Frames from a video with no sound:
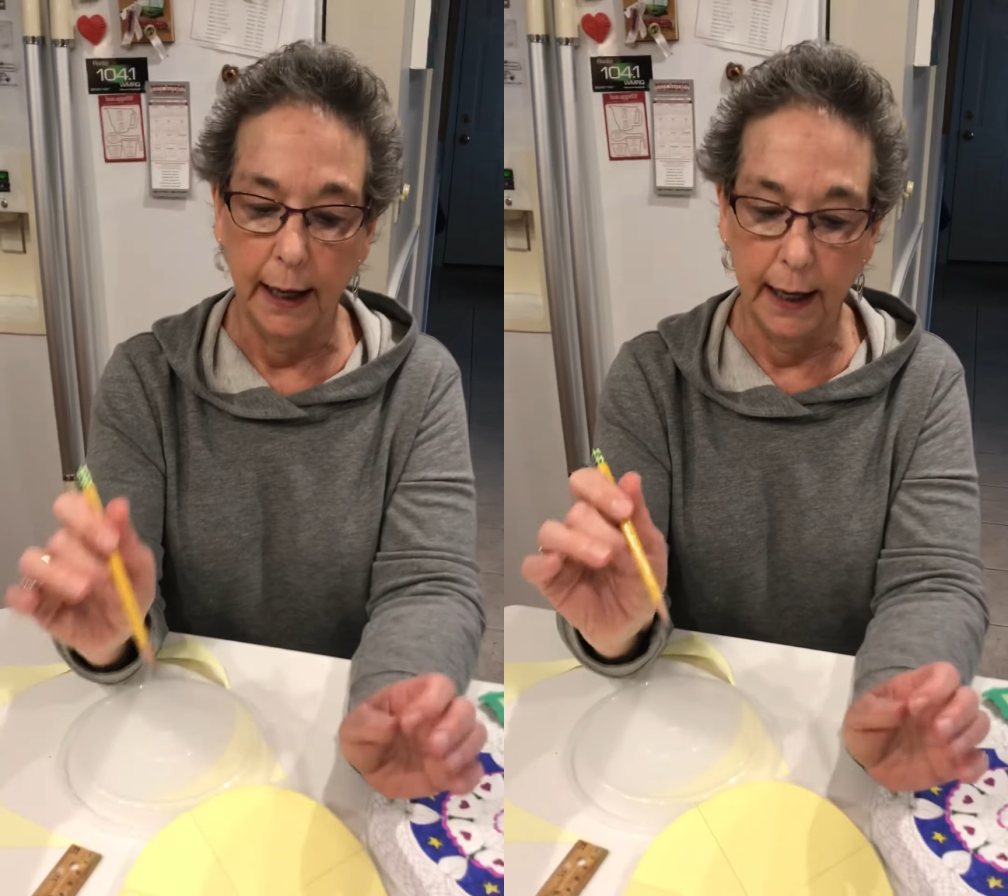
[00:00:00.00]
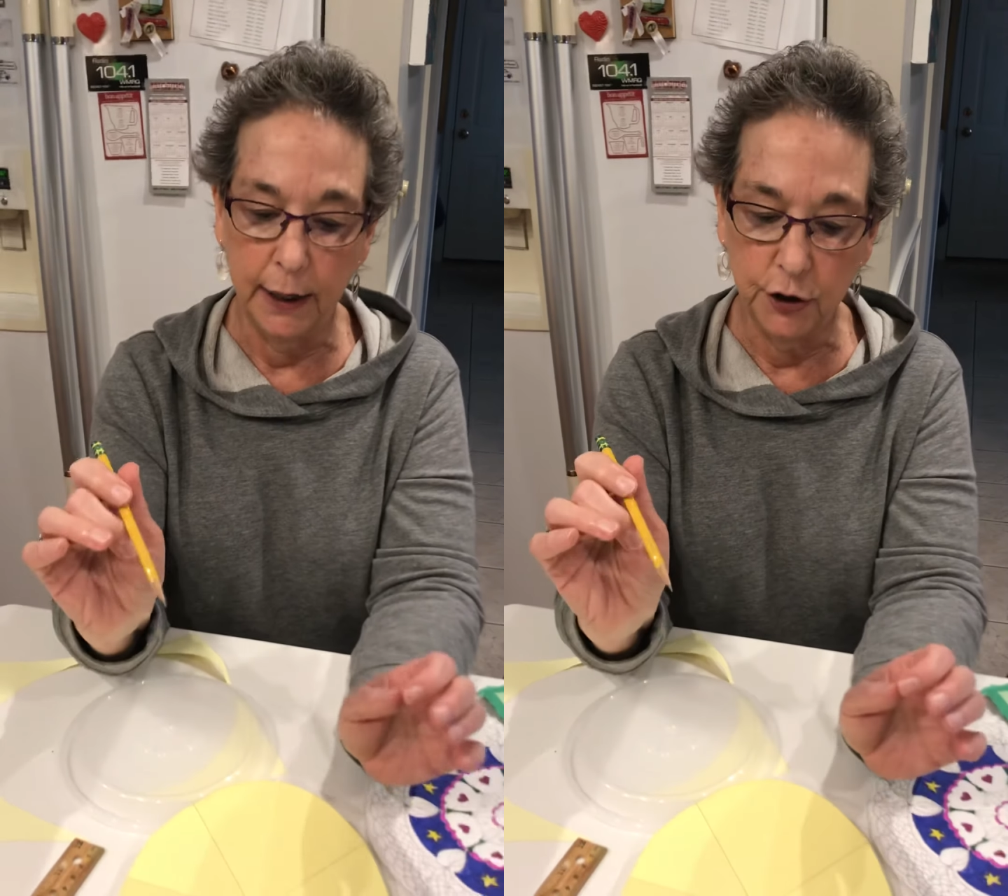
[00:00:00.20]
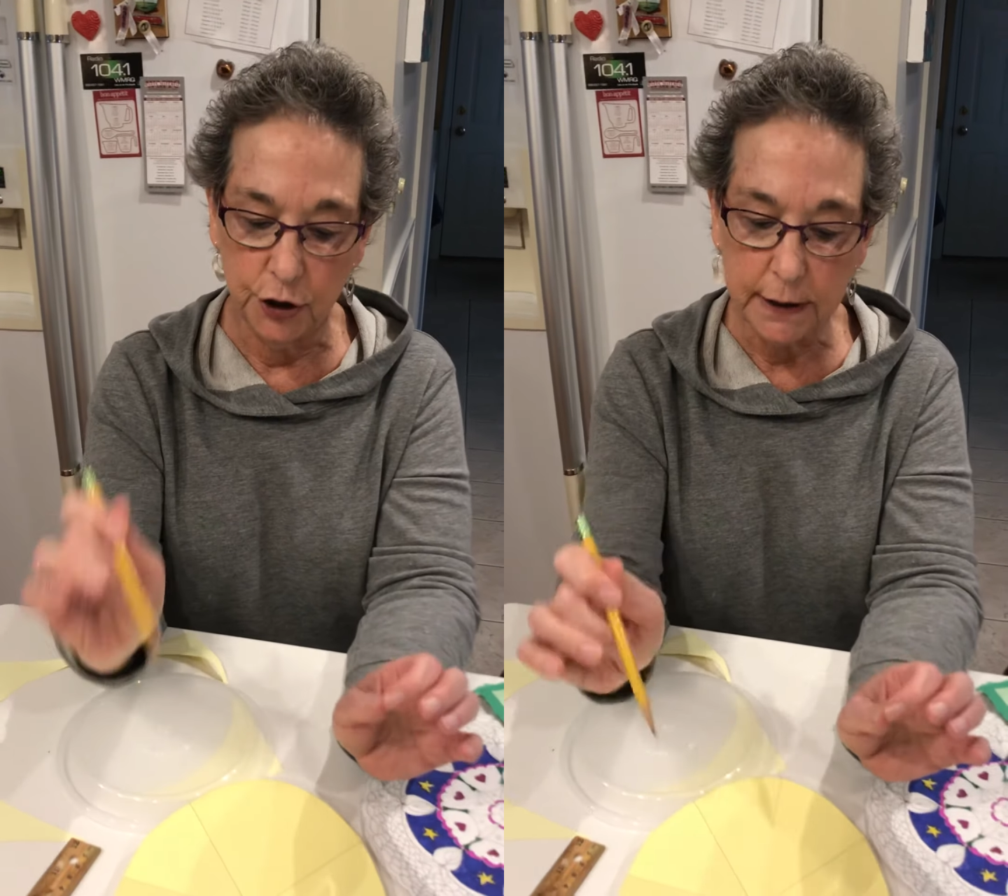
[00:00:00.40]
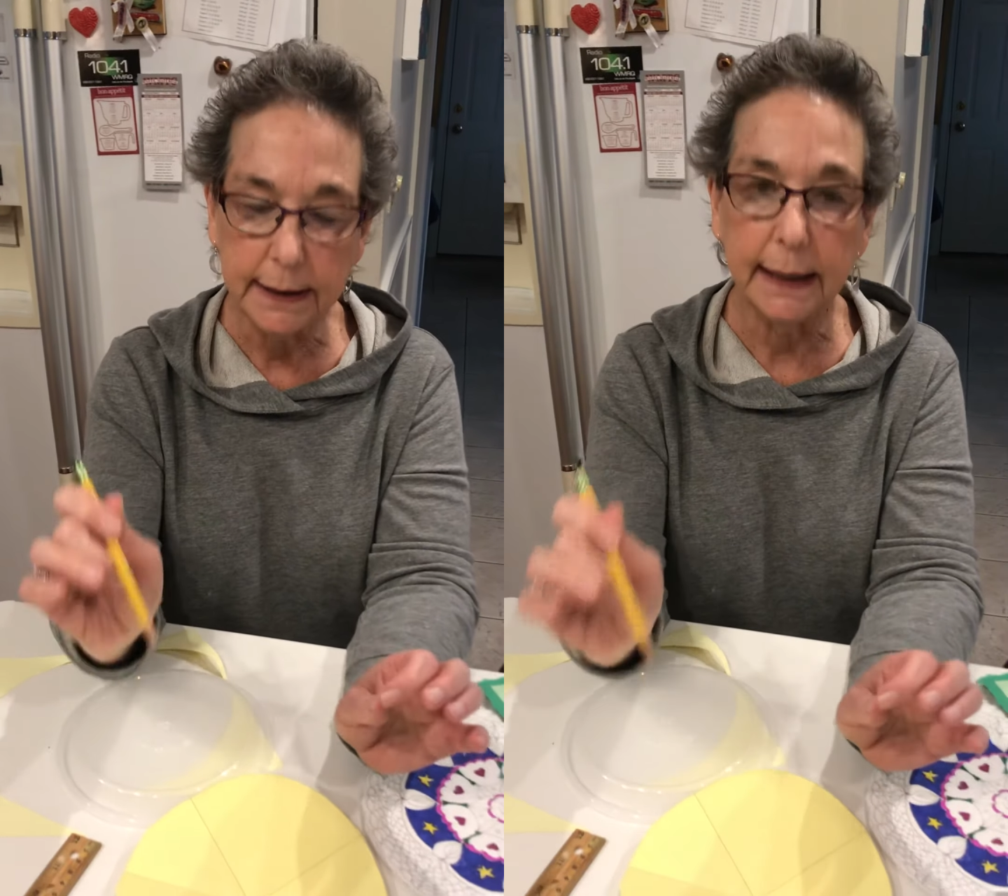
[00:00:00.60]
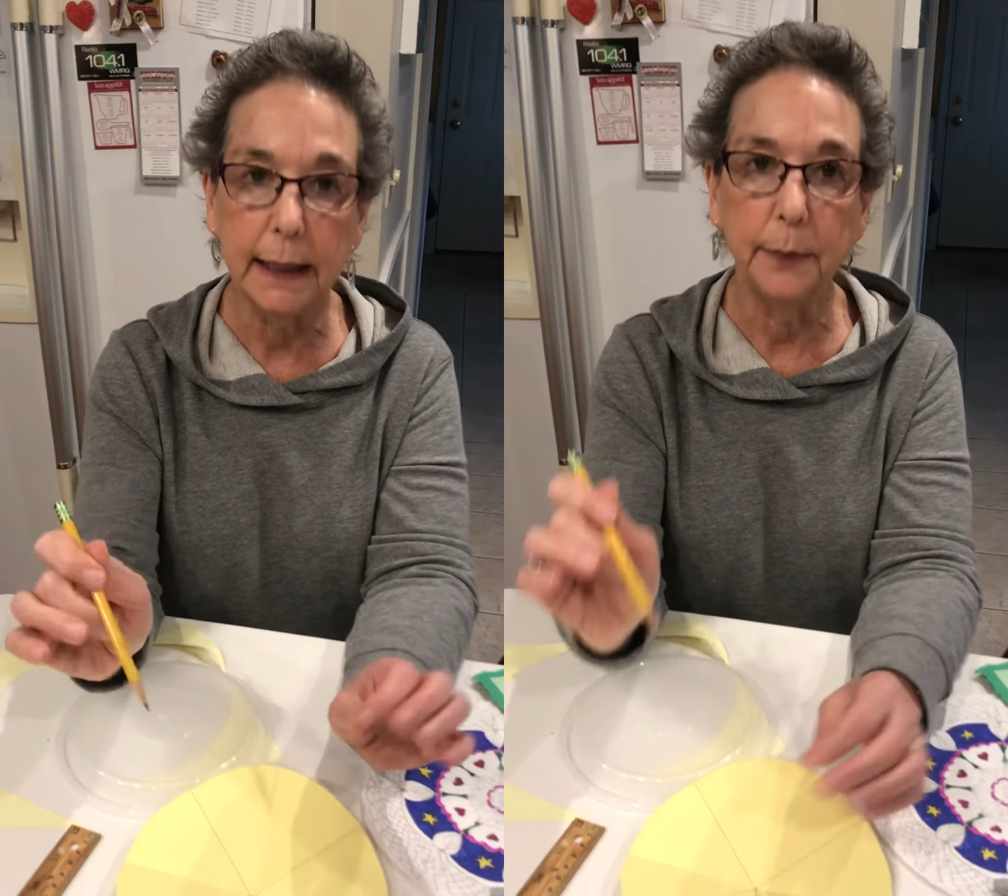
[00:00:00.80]
And
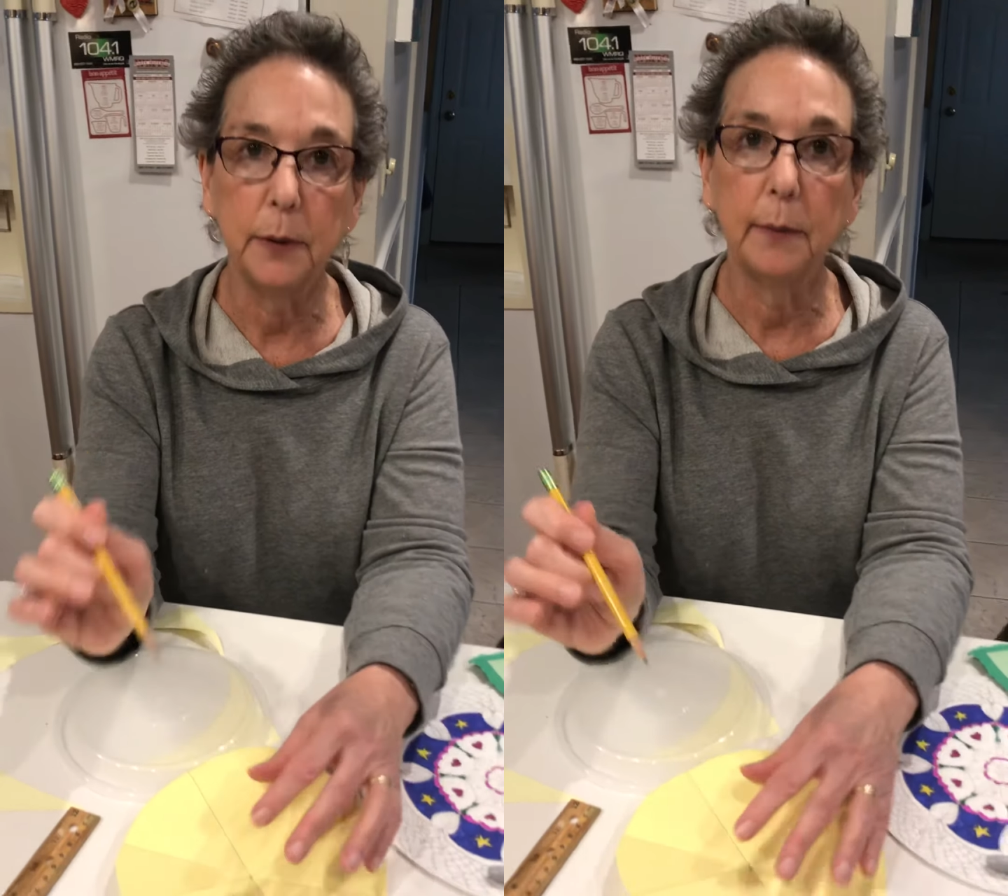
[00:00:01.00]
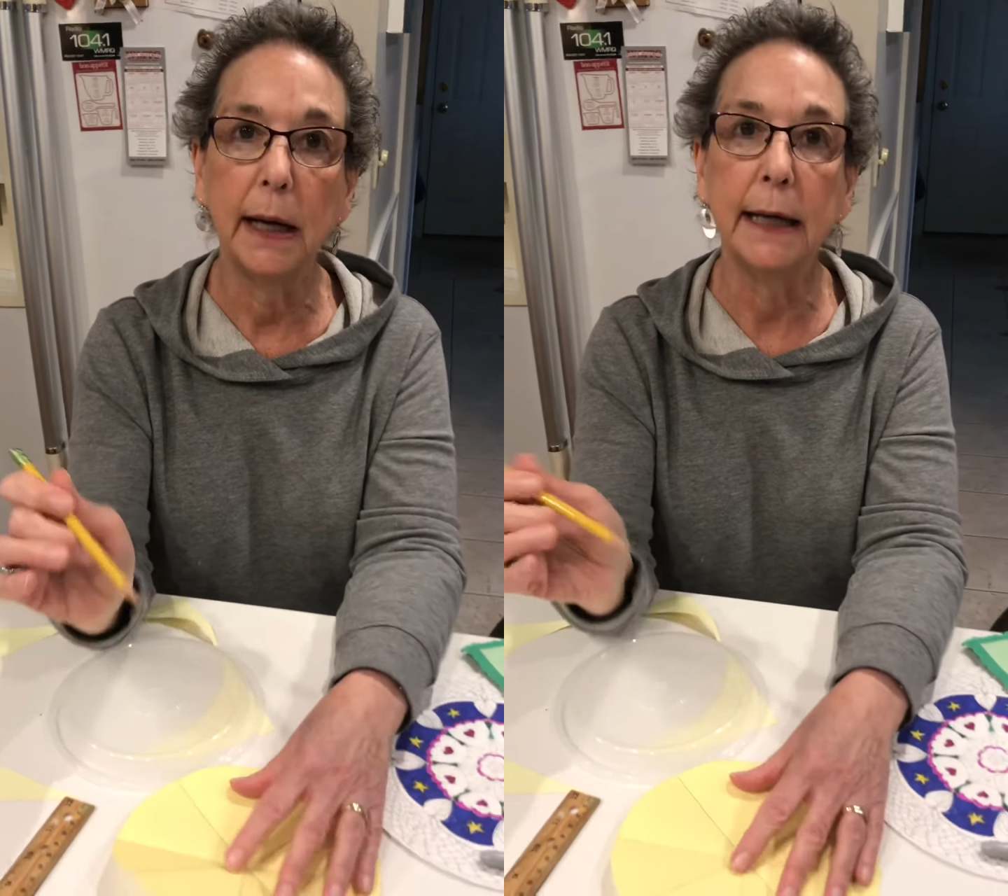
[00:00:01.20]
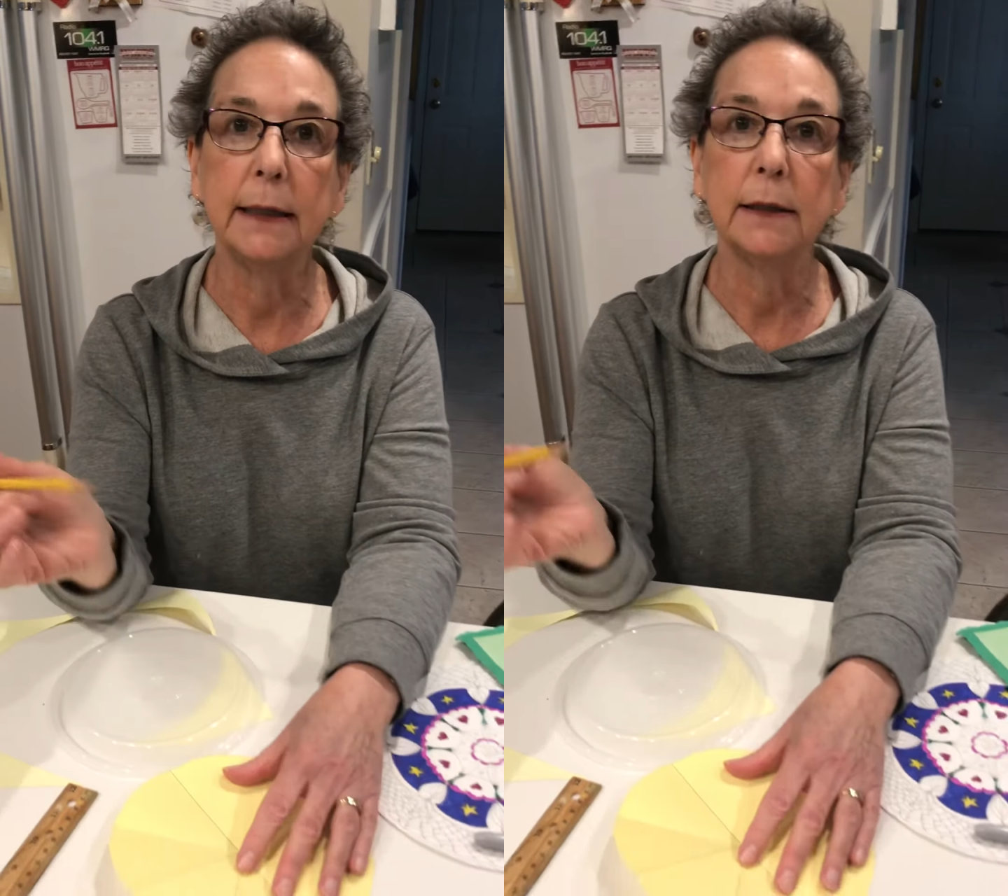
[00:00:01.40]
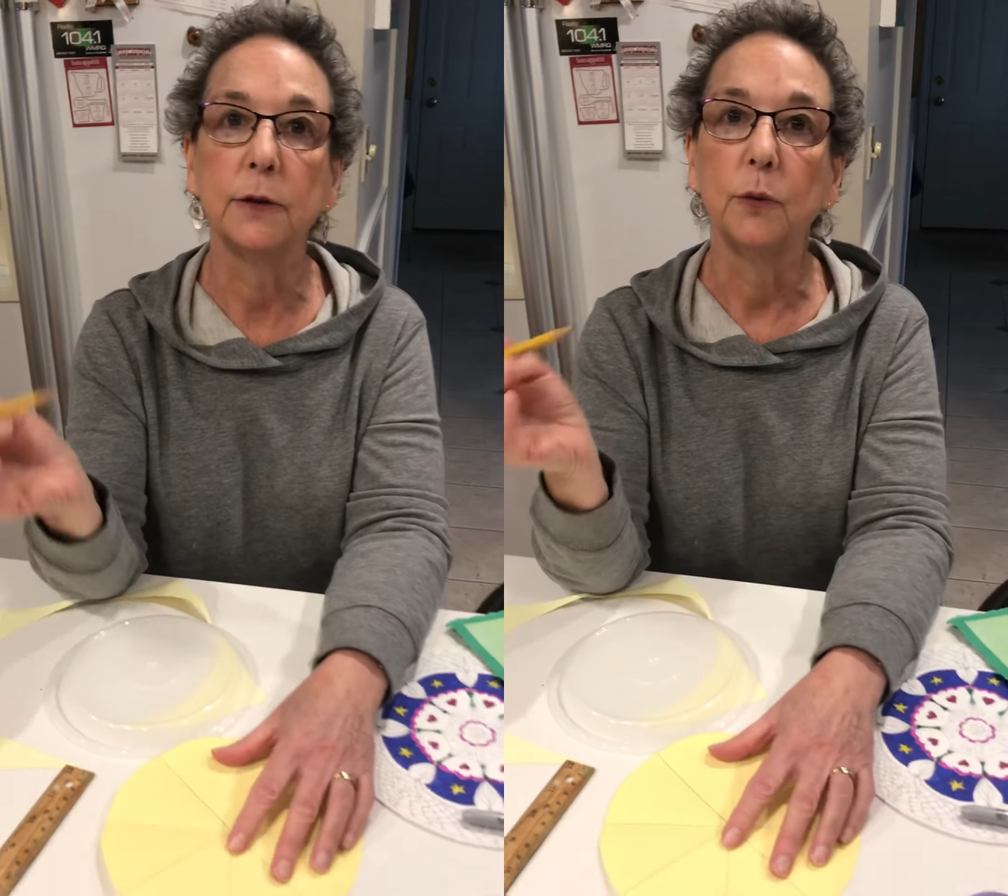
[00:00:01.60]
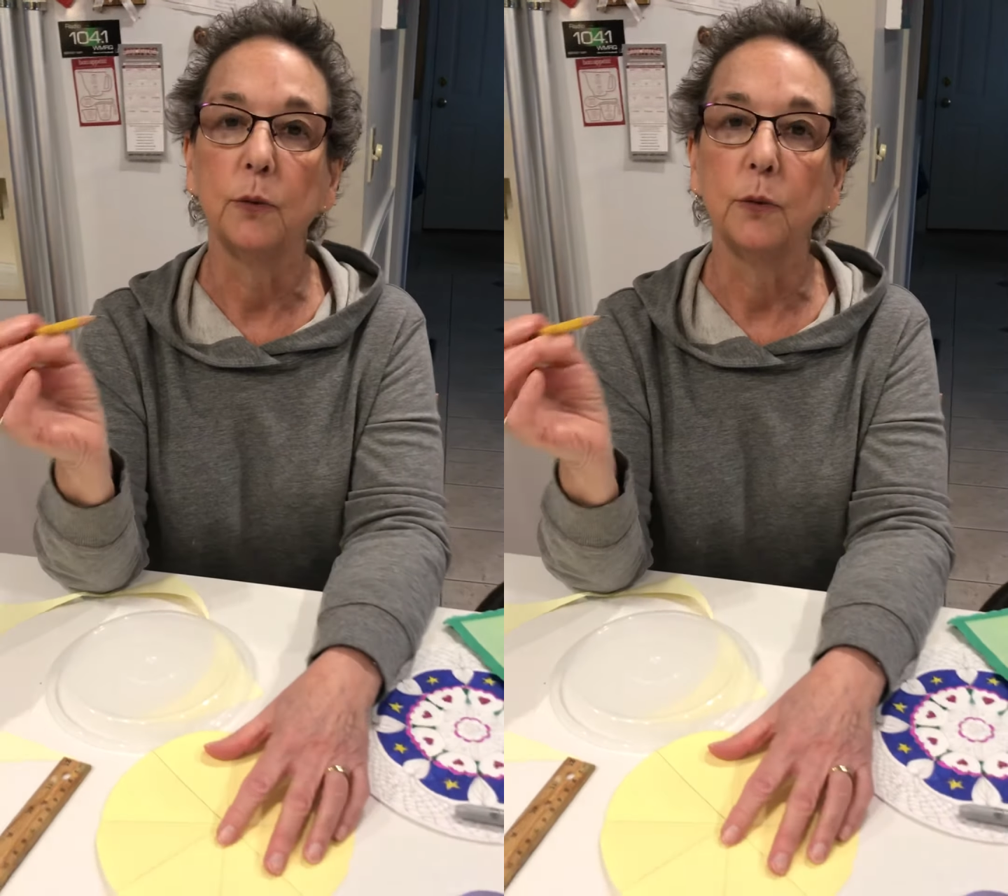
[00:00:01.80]
just keep in mind,